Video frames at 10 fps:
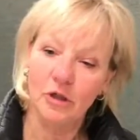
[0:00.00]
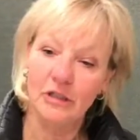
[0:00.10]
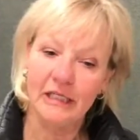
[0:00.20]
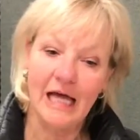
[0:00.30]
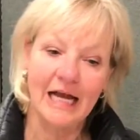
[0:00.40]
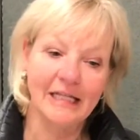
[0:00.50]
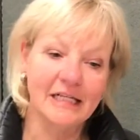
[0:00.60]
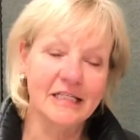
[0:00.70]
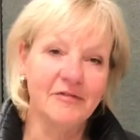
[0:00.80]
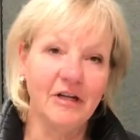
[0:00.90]
learned a lot in
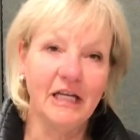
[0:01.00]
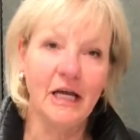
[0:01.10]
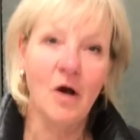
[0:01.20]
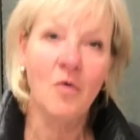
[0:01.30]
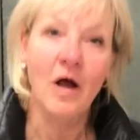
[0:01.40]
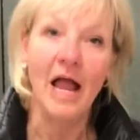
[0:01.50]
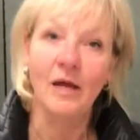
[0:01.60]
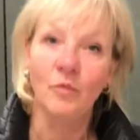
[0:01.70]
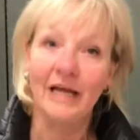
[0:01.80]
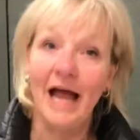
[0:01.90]
this video,
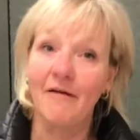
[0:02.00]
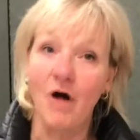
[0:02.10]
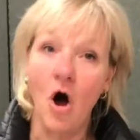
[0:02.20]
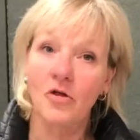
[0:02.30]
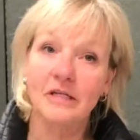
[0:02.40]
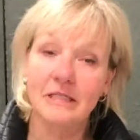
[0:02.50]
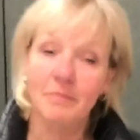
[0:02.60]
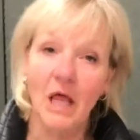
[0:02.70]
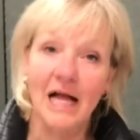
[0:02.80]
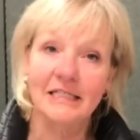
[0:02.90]
and we have all the
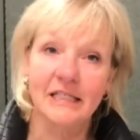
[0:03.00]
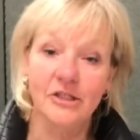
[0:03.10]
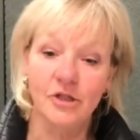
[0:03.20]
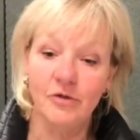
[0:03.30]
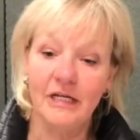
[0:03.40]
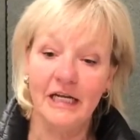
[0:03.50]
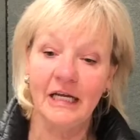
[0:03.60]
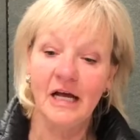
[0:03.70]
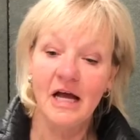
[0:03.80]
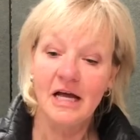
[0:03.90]
supplies that you
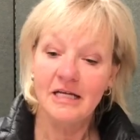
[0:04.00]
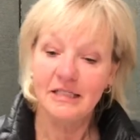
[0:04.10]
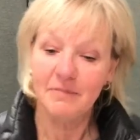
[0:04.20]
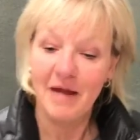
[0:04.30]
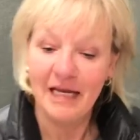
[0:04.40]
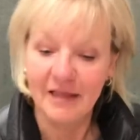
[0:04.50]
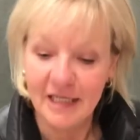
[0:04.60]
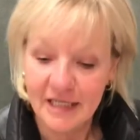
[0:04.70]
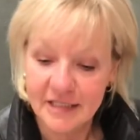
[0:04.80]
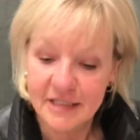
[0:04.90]
need to make
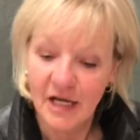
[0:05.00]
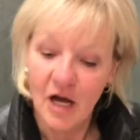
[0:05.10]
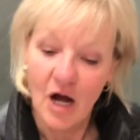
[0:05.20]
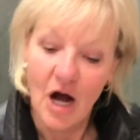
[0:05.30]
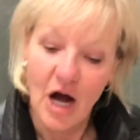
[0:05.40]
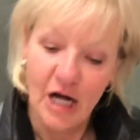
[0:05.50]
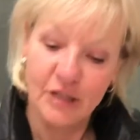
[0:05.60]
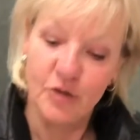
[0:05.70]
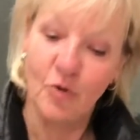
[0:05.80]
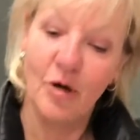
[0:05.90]
these
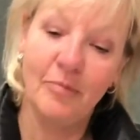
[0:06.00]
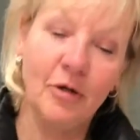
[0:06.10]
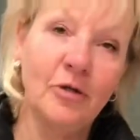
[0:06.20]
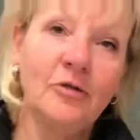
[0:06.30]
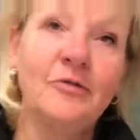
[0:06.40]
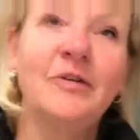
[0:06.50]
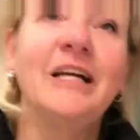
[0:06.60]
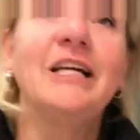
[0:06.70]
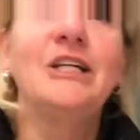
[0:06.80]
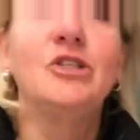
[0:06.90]
adorable
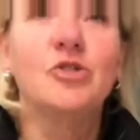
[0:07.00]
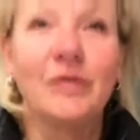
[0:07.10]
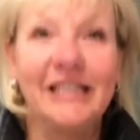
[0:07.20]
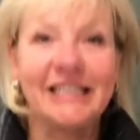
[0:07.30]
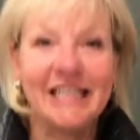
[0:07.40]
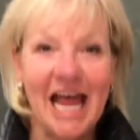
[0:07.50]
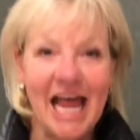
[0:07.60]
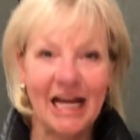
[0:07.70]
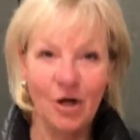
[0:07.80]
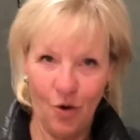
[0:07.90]
treat
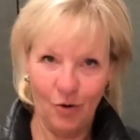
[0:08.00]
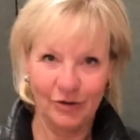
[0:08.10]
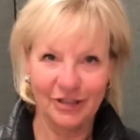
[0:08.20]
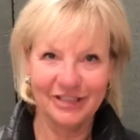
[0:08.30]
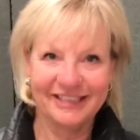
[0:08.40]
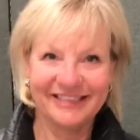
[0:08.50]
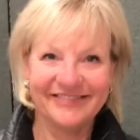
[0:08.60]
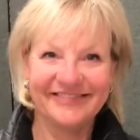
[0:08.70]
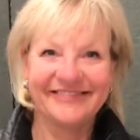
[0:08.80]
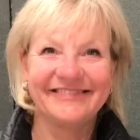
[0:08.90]
tag holders.
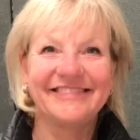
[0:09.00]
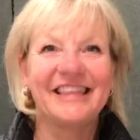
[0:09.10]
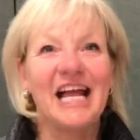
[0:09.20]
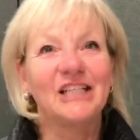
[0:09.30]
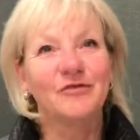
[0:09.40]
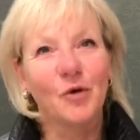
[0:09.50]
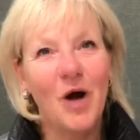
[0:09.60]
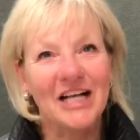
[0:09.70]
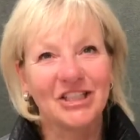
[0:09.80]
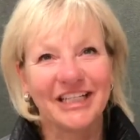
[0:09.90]
Thanks for
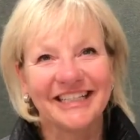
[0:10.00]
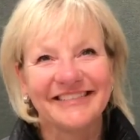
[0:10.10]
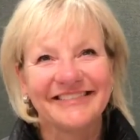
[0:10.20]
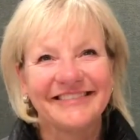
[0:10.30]
watching.